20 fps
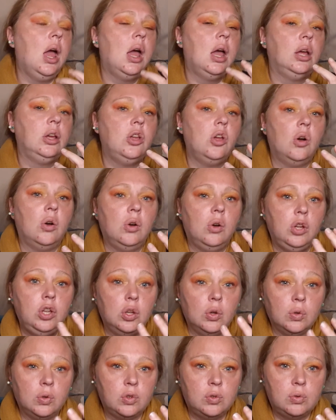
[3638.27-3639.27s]

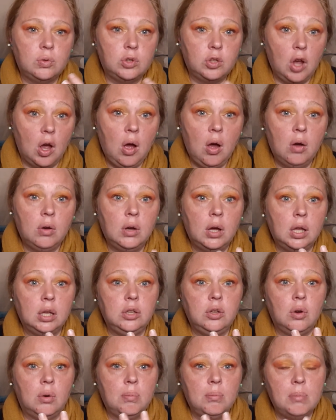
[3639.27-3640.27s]
Your tongue and
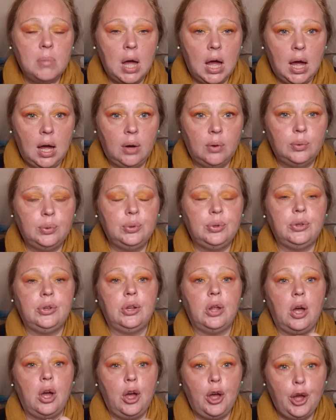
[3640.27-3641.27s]
your mouth
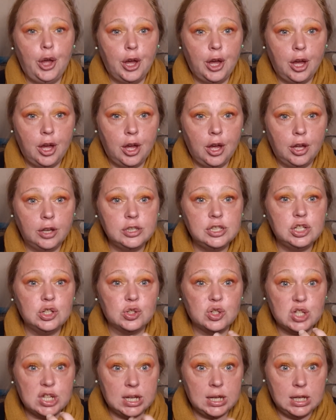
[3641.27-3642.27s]
hurt, your
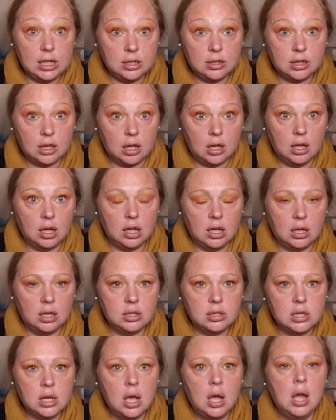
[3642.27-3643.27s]
teeth
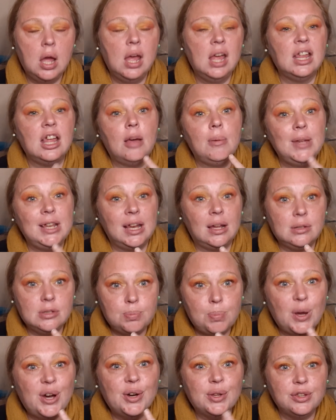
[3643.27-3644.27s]
hurt. I mean, that's
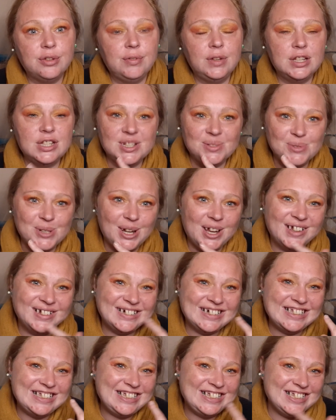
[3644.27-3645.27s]
part of the reason why I
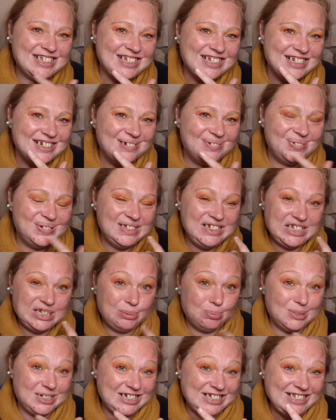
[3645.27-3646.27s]
got such a lovely
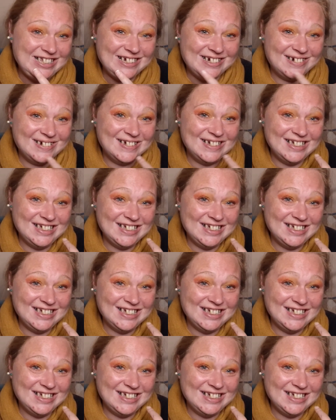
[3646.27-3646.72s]
smile.